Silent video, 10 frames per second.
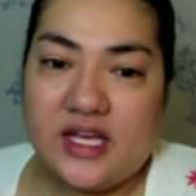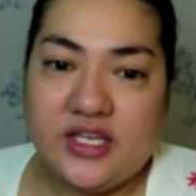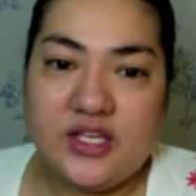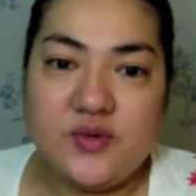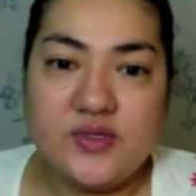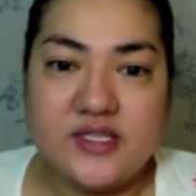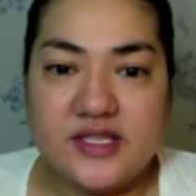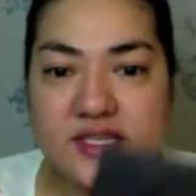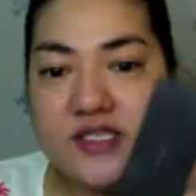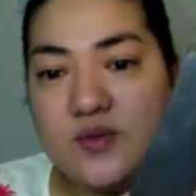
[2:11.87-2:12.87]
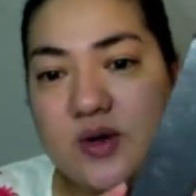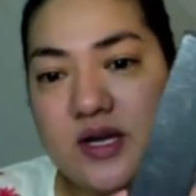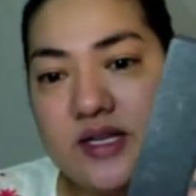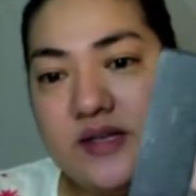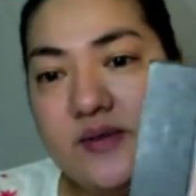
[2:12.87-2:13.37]
use this
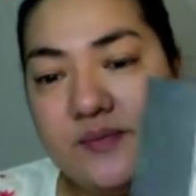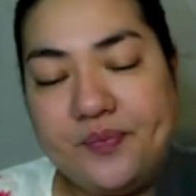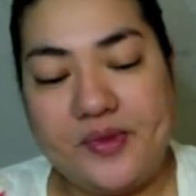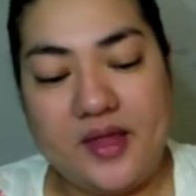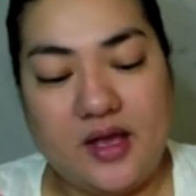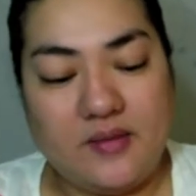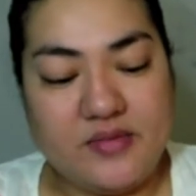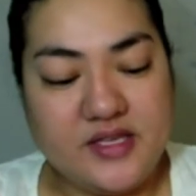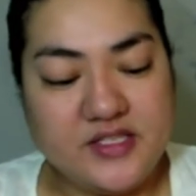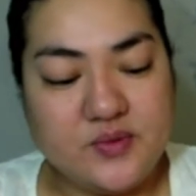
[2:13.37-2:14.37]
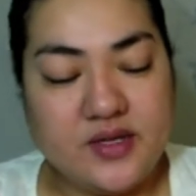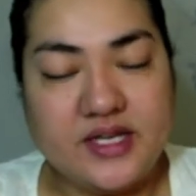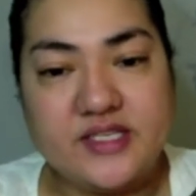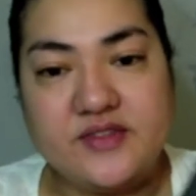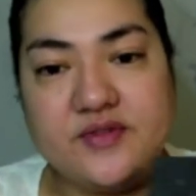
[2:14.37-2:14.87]
one. This one
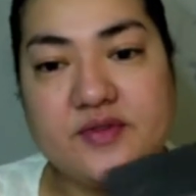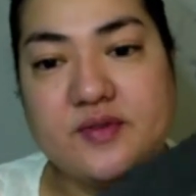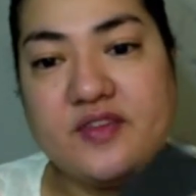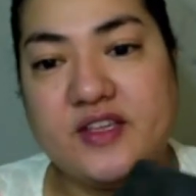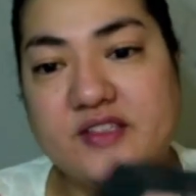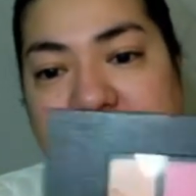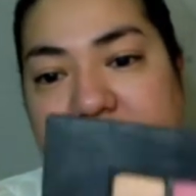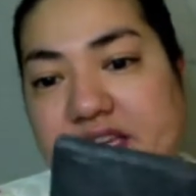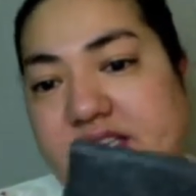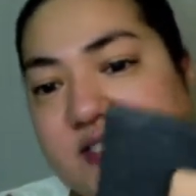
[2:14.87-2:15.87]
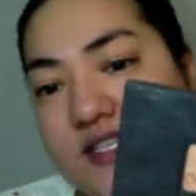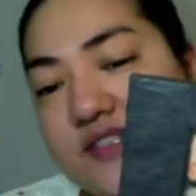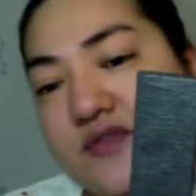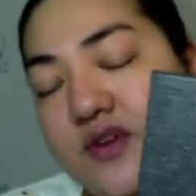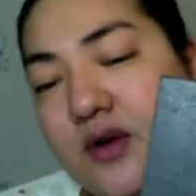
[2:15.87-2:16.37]
is from Face to Face.
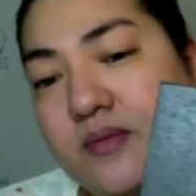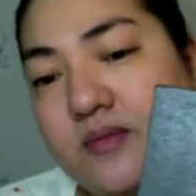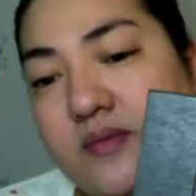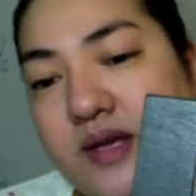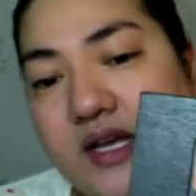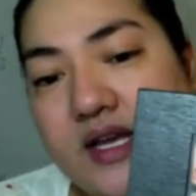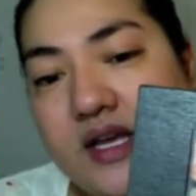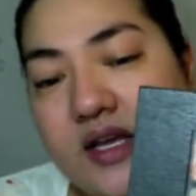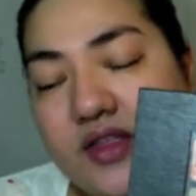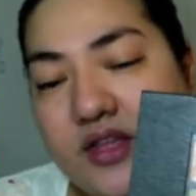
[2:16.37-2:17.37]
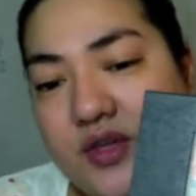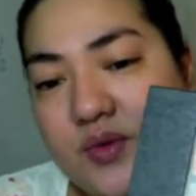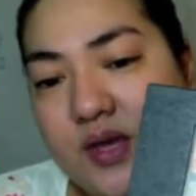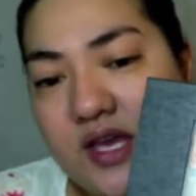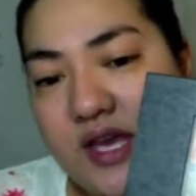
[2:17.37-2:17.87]
It's from the
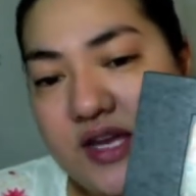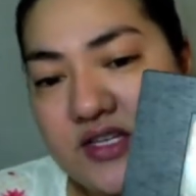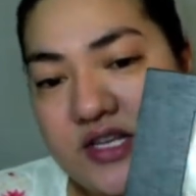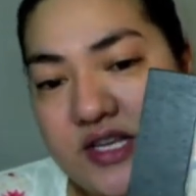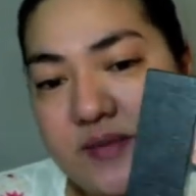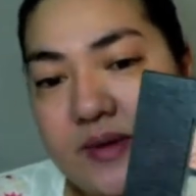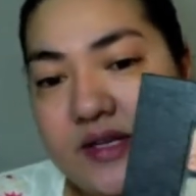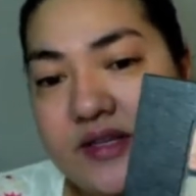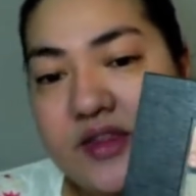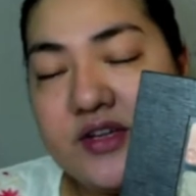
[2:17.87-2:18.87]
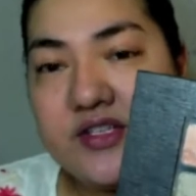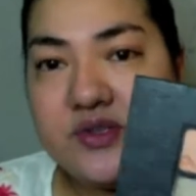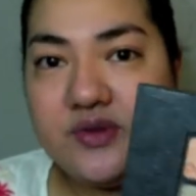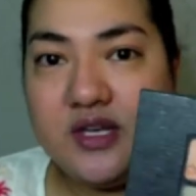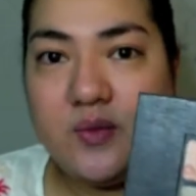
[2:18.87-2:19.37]
UK actually, but there's
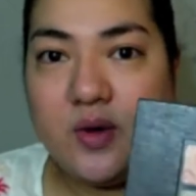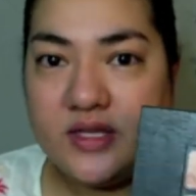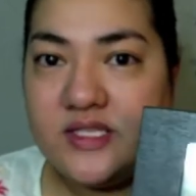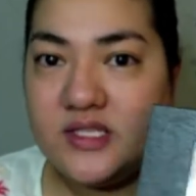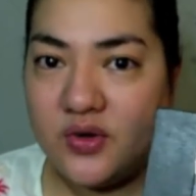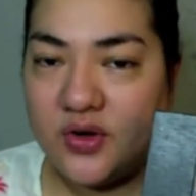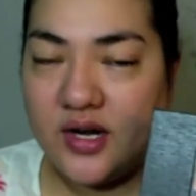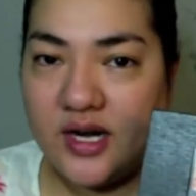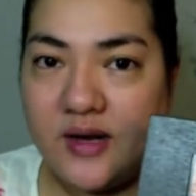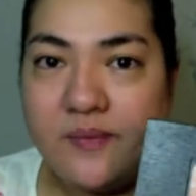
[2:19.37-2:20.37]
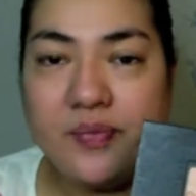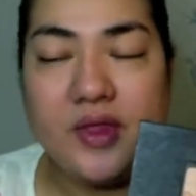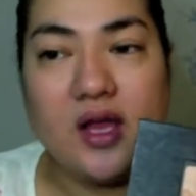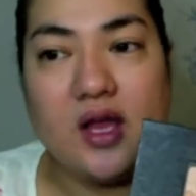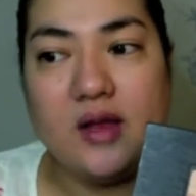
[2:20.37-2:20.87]
only one store
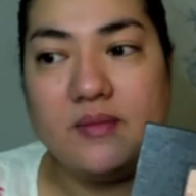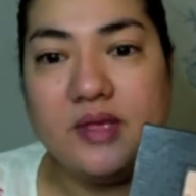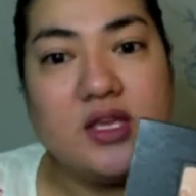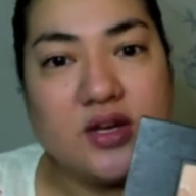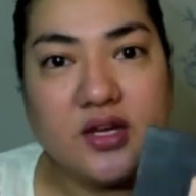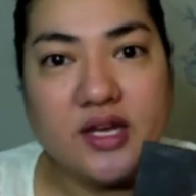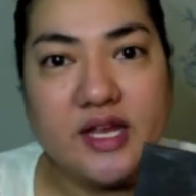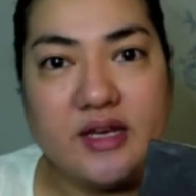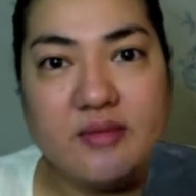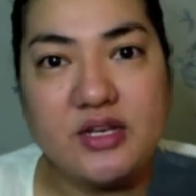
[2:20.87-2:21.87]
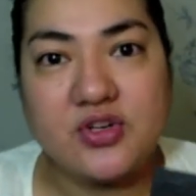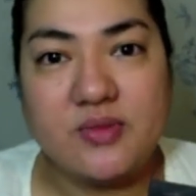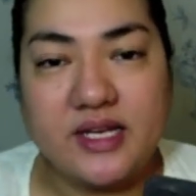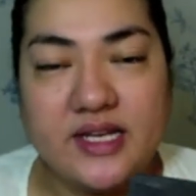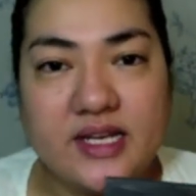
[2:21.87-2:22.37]
here in Metro
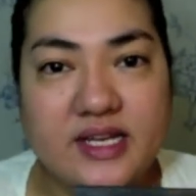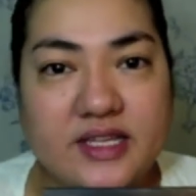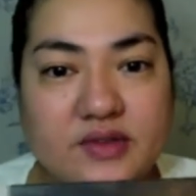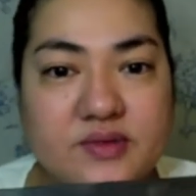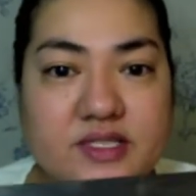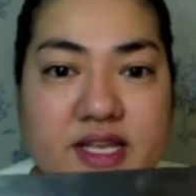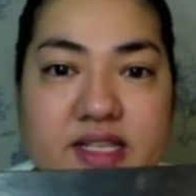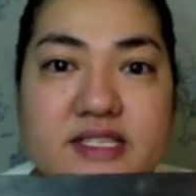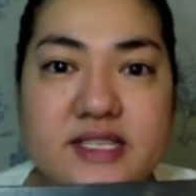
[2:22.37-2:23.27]
Manila who sells